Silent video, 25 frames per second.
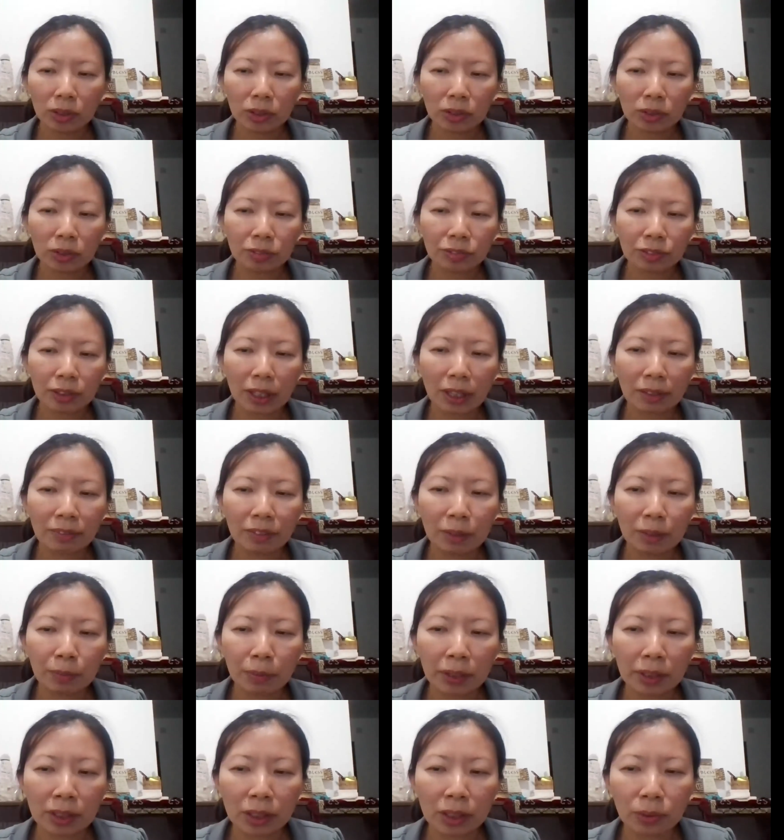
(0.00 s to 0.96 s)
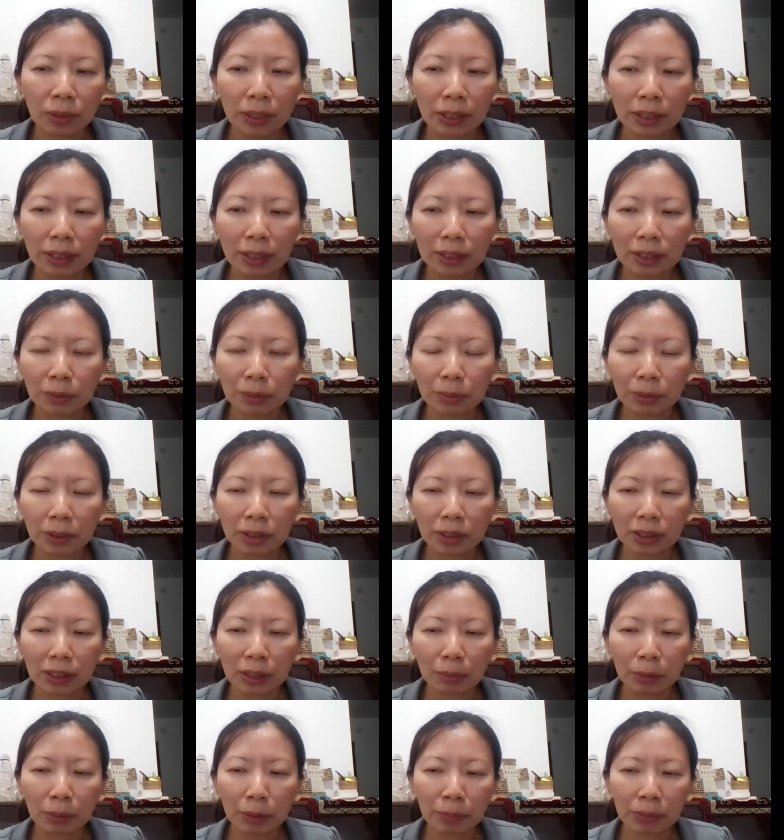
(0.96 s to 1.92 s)
you want to cover about iguanas
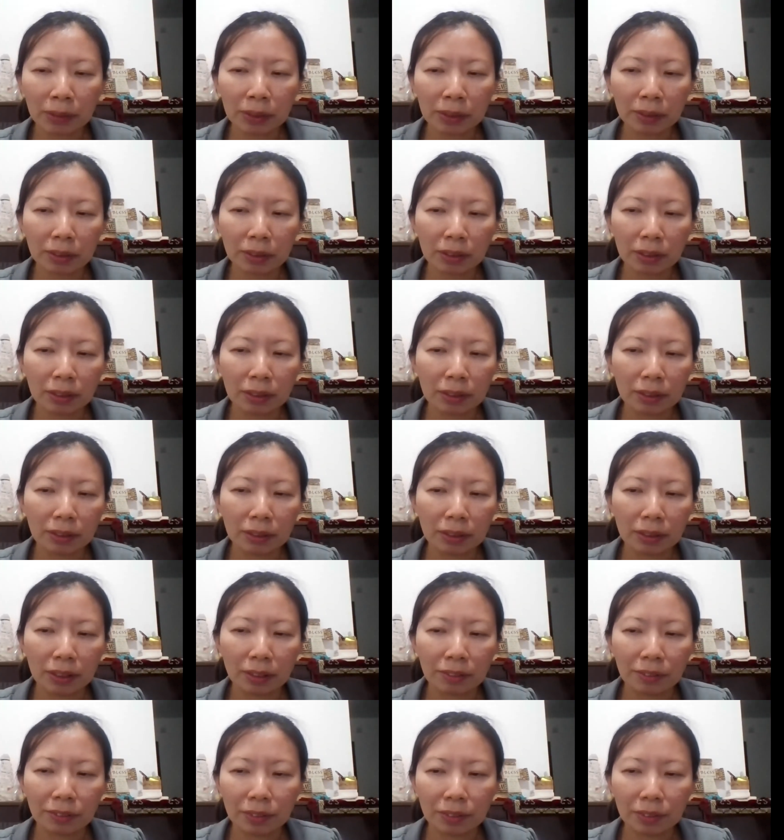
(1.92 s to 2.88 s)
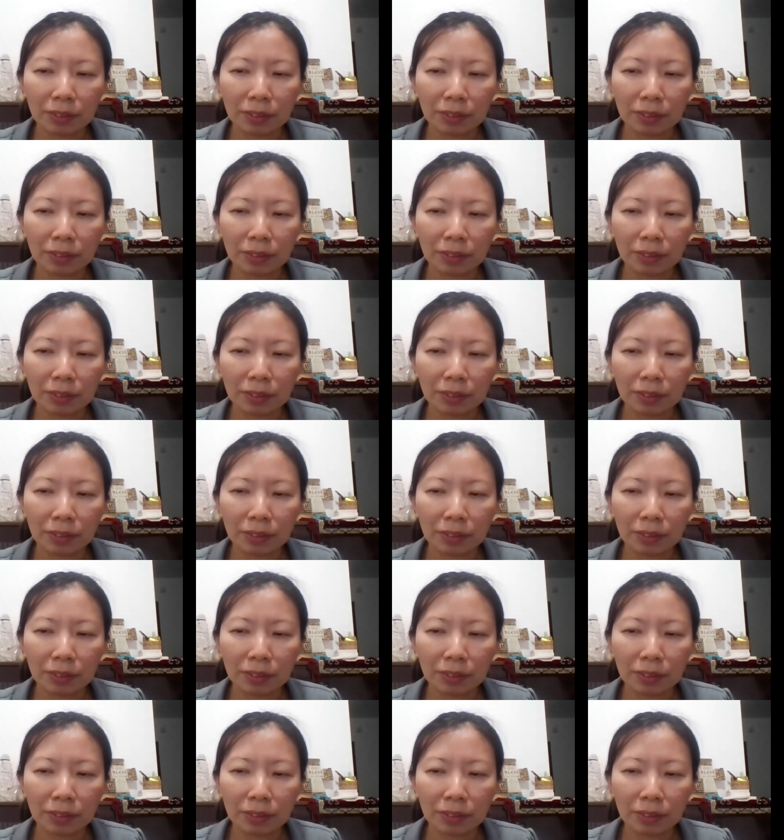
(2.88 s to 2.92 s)
because some people uh, have